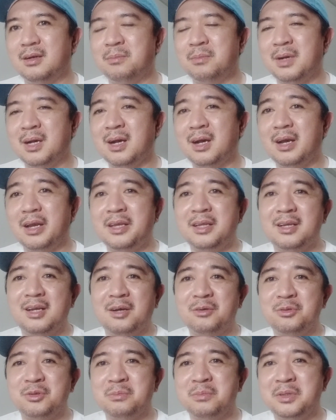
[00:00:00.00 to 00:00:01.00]

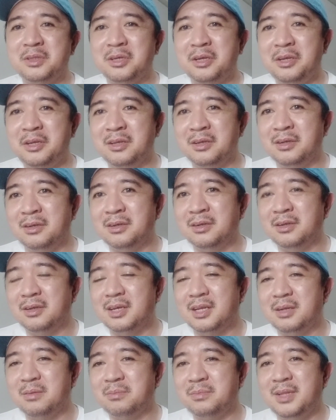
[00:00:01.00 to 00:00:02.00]
makaka-encounter ba tayo ng
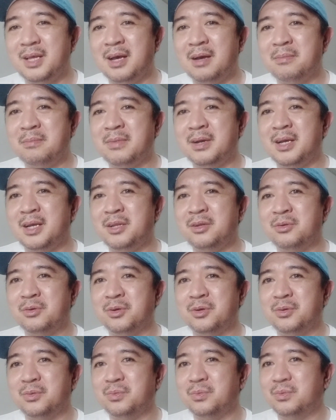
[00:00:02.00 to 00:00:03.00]
karamdaman or
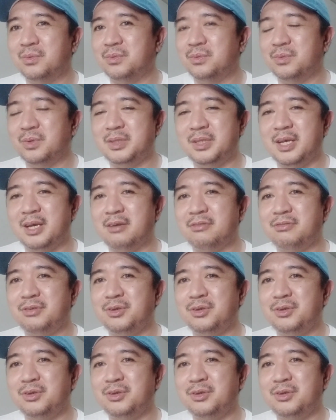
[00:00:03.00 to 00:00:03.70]
what have